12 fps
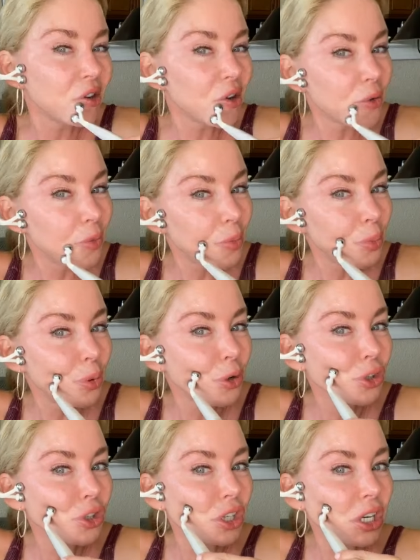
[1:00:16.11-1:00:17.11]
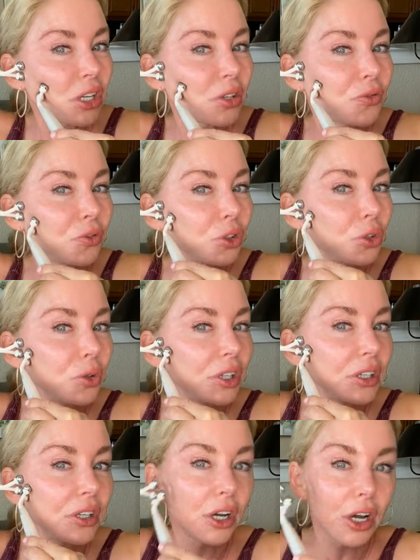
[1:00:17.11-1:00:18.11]
you know, pushing the
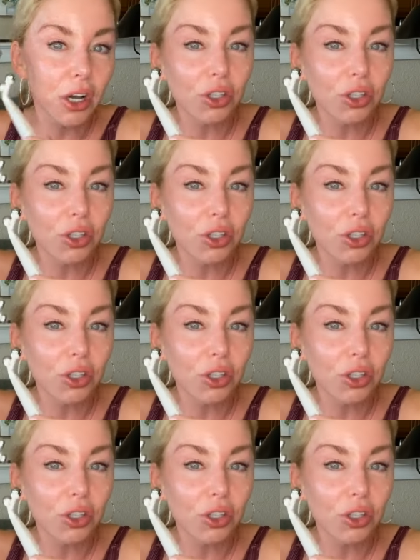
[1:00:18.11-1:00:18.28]
fluid.